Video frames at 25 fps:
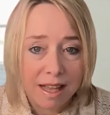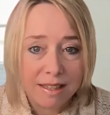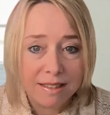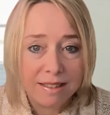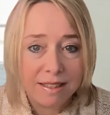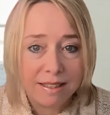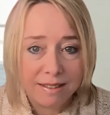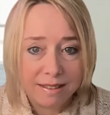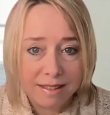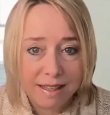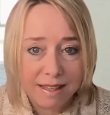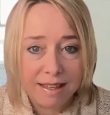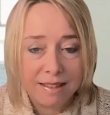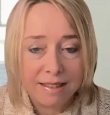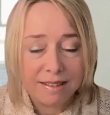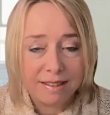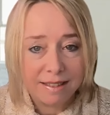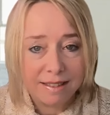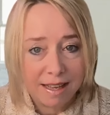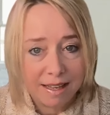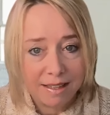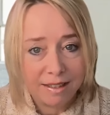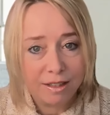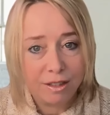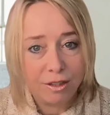SSA
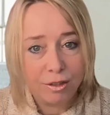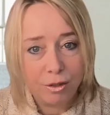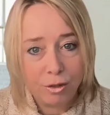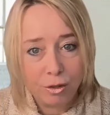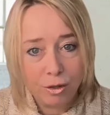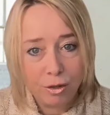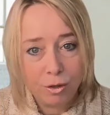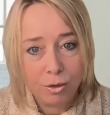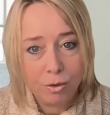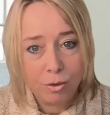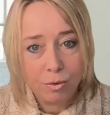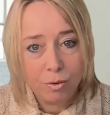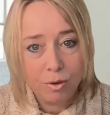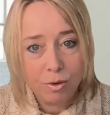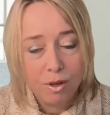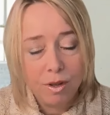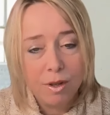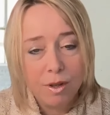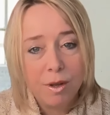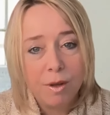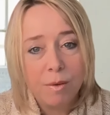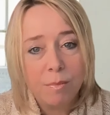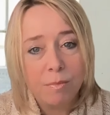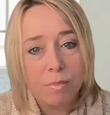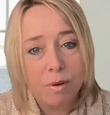sends to
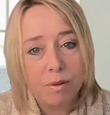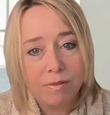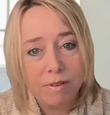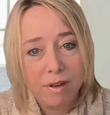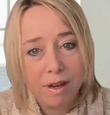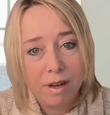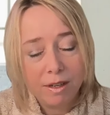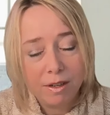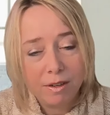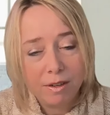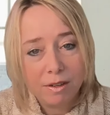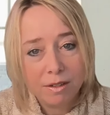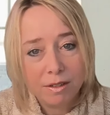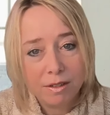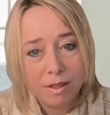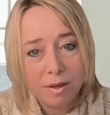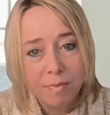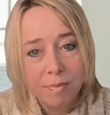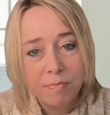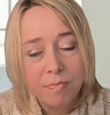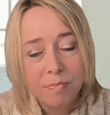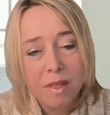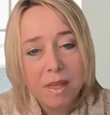providers